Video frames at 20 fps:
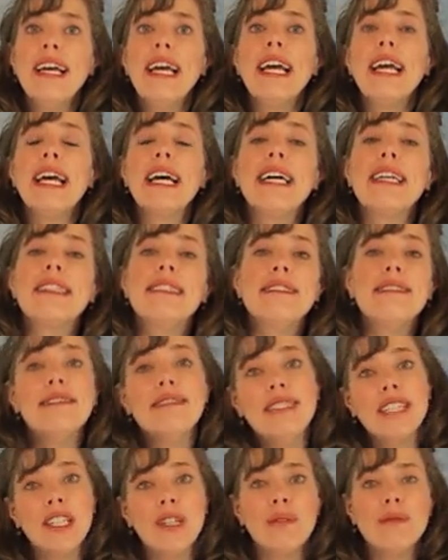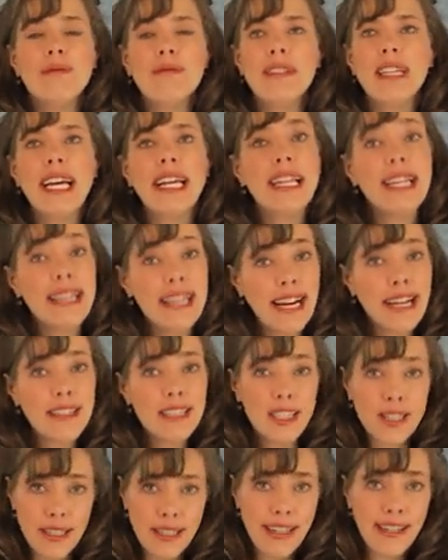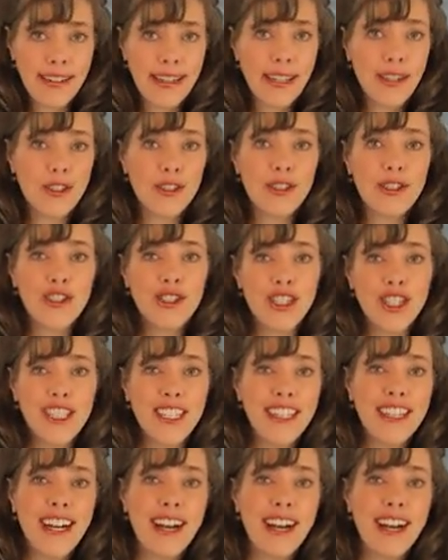And, you know, and in that scenario, she did